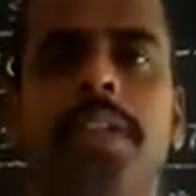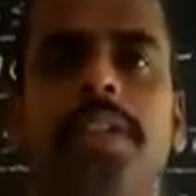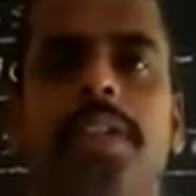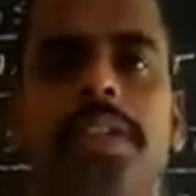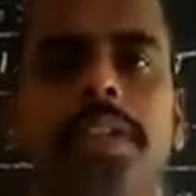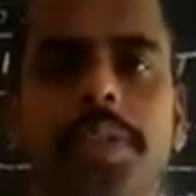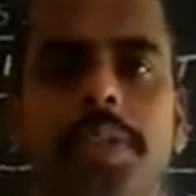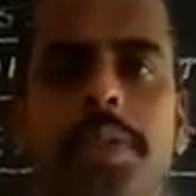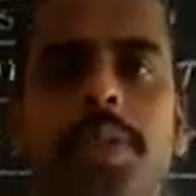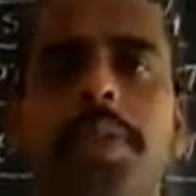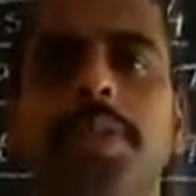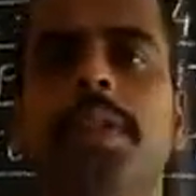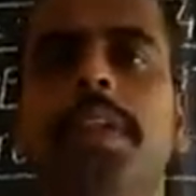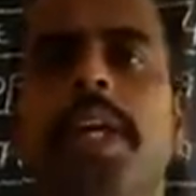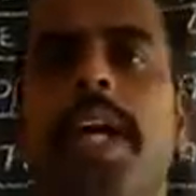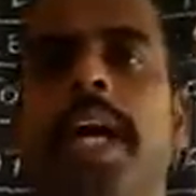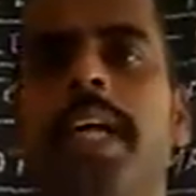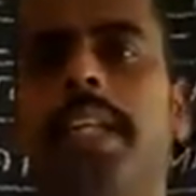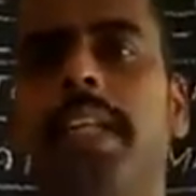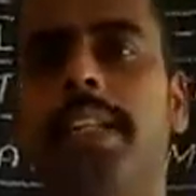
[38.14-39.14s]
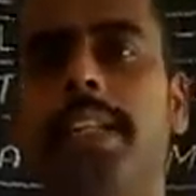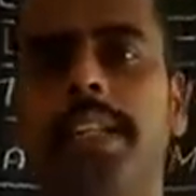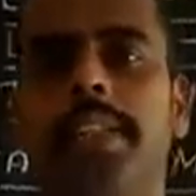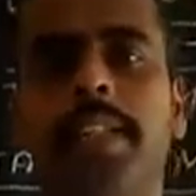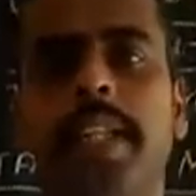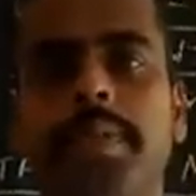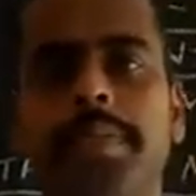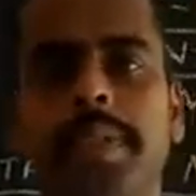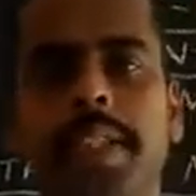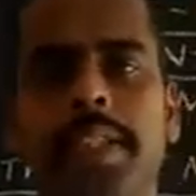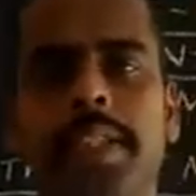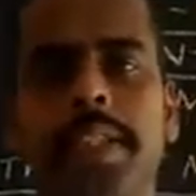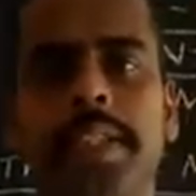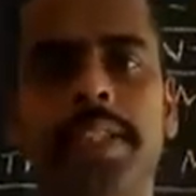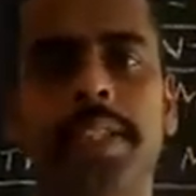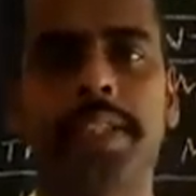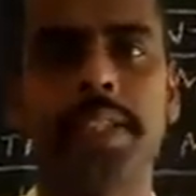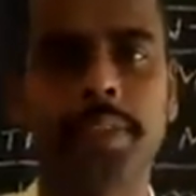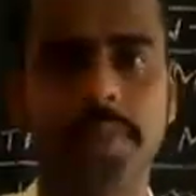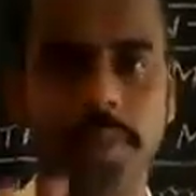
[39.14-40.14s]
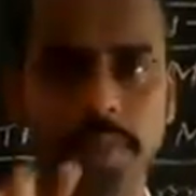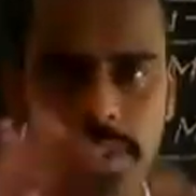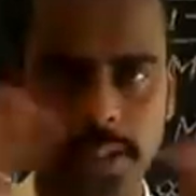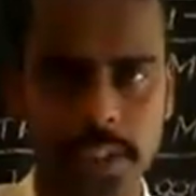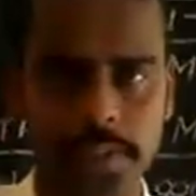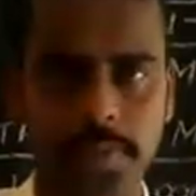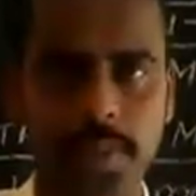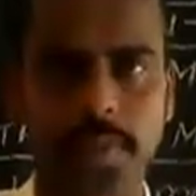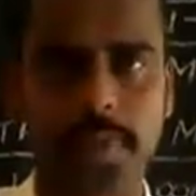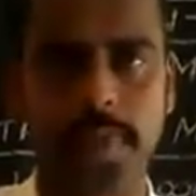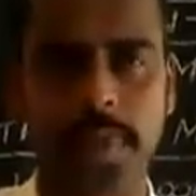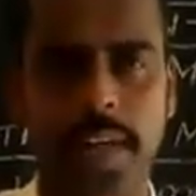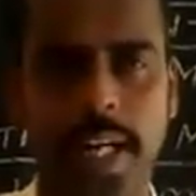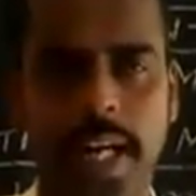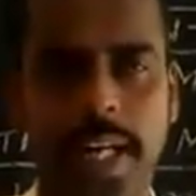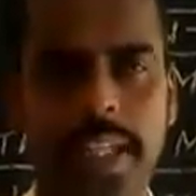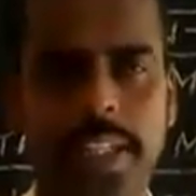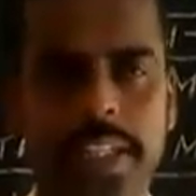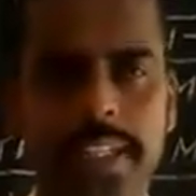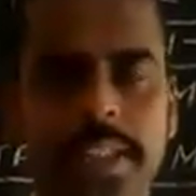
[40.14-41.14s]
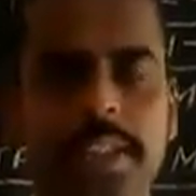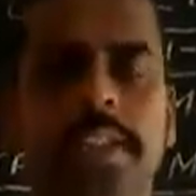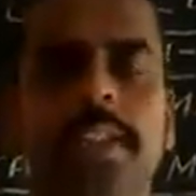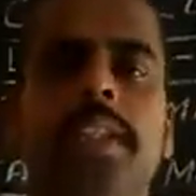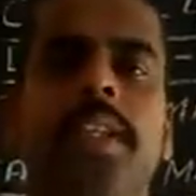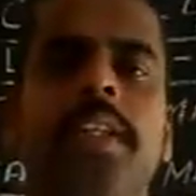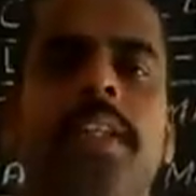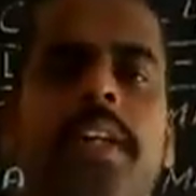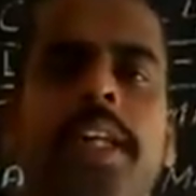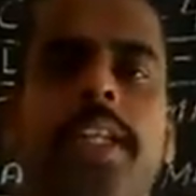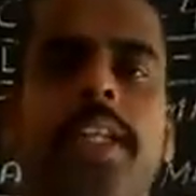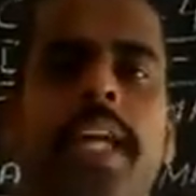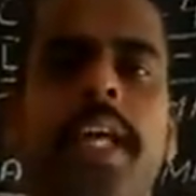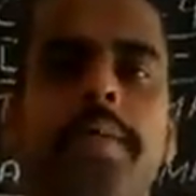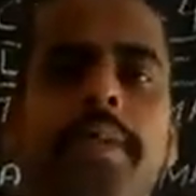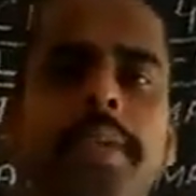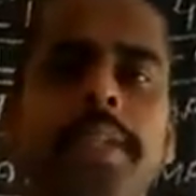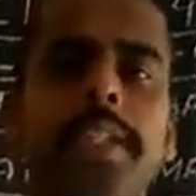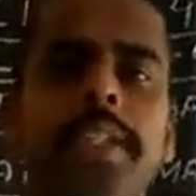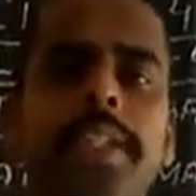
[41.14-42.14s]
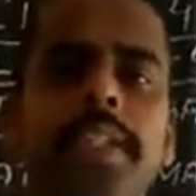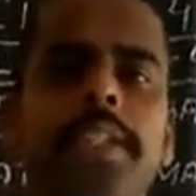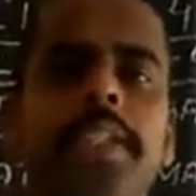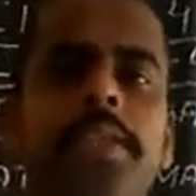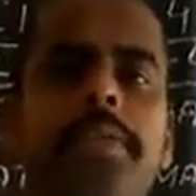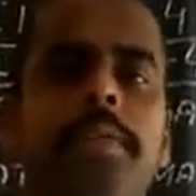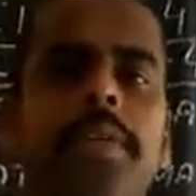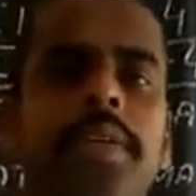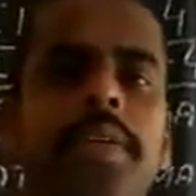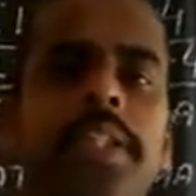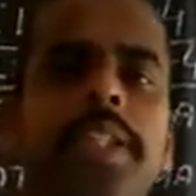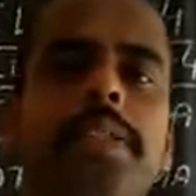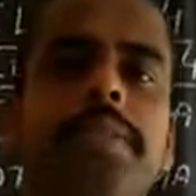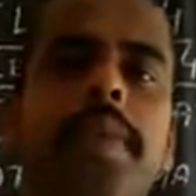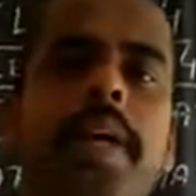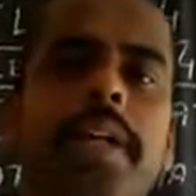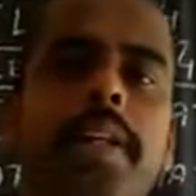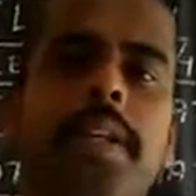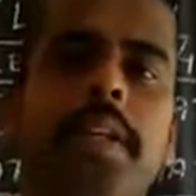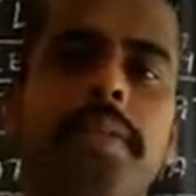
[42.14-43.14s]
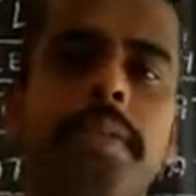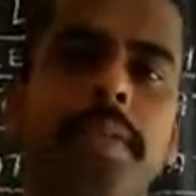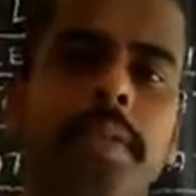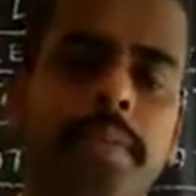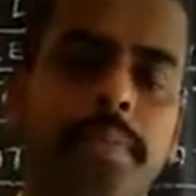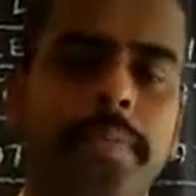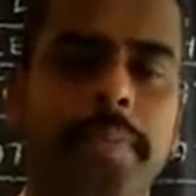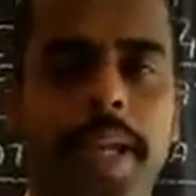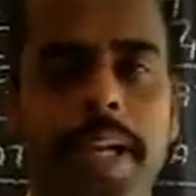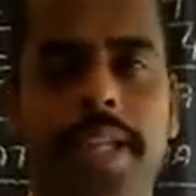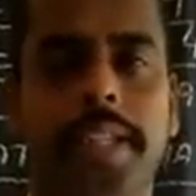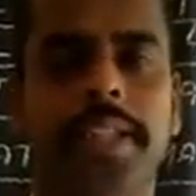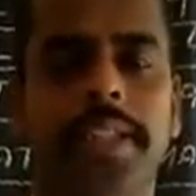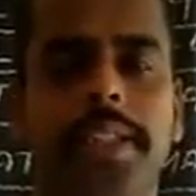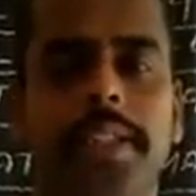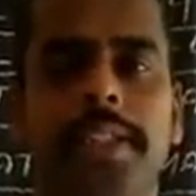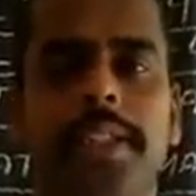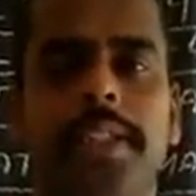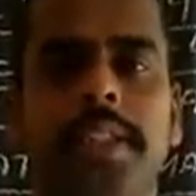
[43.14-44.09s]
you and other substances you notice from your eyes, and everything in this world is made of matters.